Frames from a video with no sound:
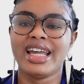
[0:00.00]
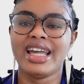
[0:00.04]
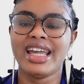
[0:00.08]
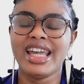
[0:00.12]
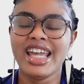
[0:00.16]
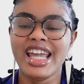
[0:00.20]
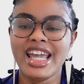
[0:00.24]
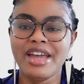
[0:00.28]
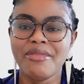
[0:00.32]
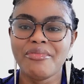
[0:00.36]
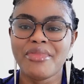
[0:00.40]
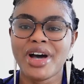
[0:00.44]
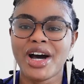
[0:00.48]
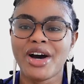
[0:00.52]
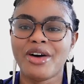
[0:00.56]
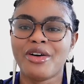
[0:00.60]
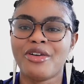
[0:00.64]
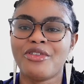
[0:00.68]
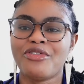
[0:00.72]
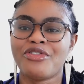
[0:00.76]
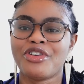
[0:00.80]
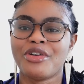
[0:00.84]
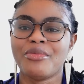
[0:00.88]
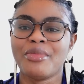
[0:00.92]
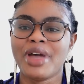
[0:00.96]
email
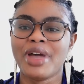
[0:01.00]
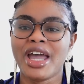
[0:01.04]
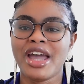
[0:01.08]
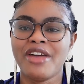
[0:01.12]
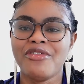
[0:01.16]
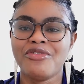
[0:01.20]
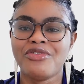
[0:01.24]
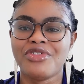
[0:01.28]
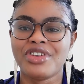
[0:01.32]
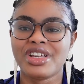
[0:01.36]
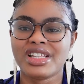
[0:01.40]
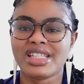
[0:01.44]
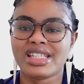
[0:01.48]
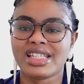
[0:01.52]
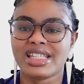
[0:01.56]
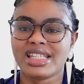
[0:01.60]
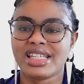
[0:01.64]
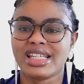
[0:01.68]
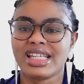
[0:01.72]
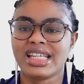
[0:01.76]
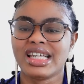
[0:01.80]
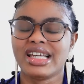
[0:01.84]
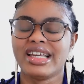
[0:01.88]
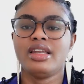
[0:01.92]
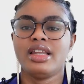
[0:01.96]
from
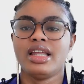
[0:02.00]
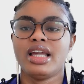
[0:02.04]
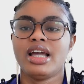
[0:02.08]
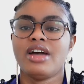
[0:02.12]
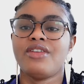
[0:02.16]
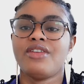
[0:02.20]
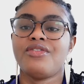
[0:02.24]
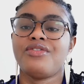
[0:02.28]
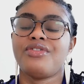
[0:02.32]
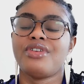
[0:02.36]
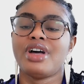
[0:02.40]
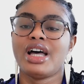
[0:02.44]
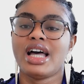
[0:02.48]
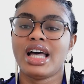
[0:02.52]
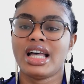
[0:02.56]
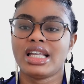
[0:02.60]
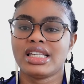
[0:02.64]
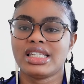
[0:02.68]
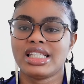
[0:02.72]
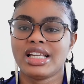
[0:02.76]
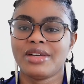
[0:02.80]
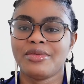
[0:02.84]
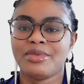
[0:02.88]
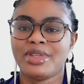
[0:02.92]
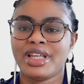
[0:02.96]
MVC. They have
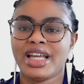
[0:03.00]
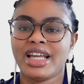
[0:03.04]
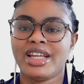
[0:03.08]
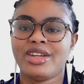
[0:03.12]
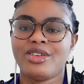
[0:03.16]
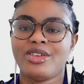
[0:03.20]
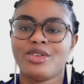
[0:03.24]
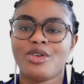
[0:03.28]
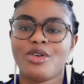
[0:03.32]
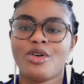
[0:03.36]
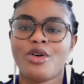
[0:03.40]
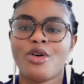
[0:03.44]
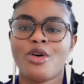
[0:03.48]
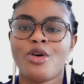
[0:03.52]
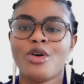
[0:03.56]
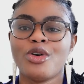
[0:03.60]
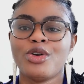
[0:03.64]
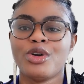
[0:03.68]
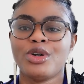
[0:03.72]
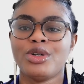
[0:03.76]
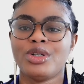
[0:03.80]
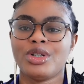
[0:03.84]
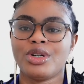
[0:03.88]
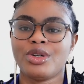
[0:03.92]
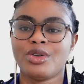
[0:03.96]
accepted all
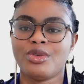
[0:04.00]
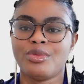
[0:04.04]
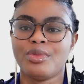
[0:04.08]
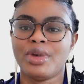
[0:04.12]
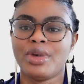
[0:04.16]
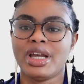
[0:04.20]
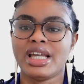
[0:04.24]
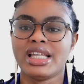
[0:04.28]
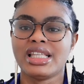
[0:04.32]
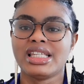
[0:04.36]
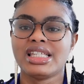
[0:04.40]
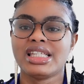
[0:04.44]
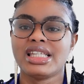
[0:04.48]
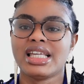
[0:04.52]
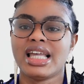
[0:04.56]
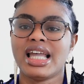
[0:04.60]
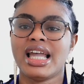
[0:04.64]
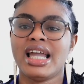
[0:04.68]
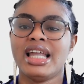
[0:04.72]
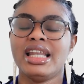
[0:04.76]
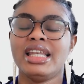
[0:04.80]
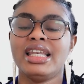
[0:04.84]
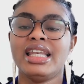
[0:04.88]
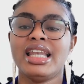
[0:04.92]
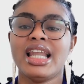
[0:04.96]
your documents,
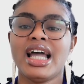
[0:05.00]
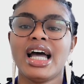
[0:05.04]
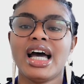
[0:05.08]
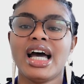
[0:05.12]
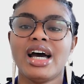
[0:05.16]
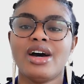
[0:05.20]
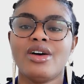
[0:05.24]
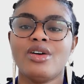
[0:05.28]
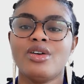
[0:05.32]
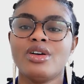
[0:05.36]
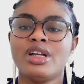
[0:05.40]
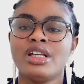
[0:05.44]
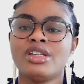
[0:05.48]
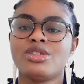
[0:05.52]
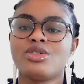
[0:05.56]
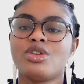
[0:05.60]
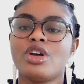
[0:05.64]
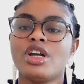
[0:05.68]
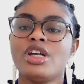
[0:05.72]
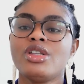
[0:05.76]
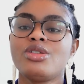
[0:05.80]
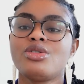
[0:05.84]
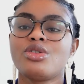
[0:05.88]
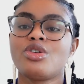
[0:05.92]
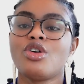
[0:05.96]
and now it's
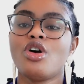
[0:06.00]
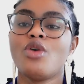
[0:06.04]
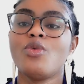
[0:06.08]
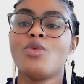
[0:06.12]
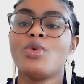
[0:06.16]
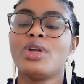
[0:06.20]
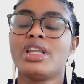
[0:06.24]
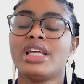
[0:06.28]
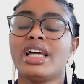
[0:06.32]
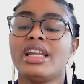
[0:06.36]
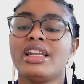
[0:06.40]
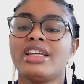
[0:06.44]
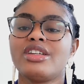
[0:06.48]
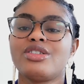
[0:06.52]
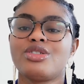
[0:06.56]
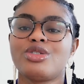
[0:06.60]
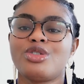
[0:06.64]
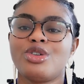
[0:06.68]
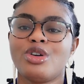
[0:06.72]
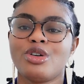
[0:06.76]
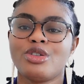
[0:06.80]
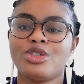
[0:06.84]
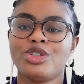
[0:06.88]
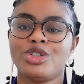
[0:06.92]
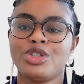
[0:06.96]
going to come with an
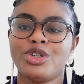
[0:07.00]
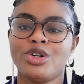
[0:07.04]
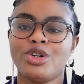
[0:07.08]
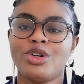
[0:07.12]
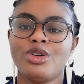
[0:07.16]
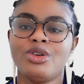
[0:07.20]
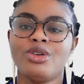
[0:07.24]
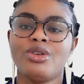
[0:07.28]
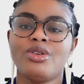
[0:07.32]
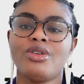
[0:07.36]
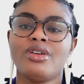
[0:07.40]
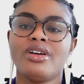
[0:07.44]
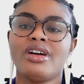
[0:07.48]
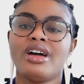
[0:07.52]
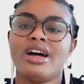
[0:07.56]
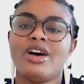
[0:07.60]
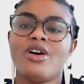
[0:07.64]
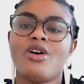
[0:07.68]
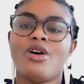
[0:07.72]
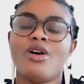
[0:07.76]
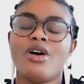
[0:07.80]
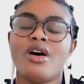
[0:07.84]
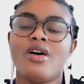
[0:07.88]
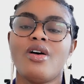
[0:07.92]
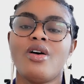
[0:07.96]
instruction
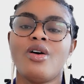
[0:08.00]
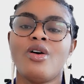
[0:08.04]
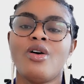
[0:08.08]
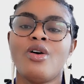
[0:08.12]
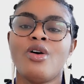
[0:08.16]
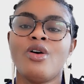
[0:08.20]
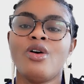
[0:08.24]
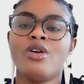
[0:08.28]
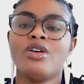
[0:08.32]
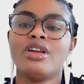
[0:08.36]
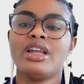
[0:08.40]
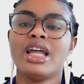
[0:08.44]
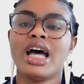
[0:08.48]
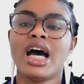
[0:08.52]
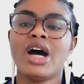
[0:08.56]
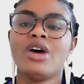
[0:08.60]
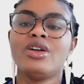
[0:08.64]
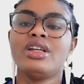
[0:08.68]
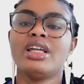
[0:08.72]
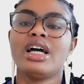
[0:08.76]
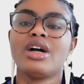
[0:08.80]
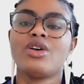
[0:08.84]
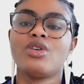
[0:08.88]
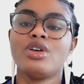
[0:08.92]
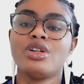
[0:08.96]
on how
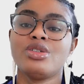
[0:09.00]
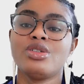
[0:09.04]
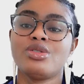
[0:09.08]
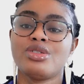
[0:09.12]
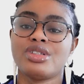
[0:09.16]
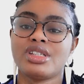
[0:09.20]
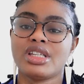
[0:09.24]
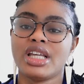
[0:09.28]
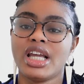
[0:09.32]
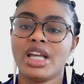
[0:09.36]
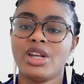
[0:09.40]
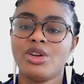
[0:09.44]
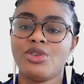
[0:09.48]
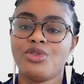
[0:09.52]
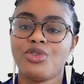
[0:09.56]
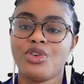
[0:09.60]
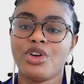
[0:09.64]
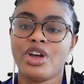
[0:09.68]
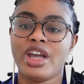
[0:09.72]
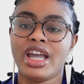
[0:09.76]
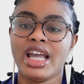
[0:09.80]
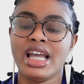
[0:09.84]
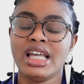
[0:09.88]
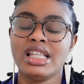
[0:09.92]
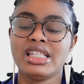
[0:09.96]
they're going to schedule for
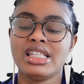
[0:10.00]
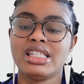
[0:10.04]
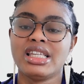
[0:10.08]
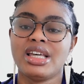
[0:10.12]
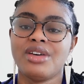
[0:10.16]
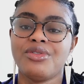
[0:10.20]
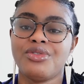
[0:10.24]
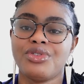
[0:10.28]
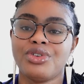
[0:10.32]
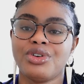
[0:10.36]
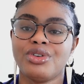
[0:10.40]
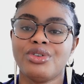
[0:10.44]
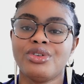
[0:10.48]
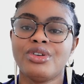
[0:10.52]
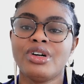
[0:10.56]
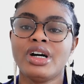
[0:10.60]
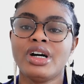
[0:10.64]
your interview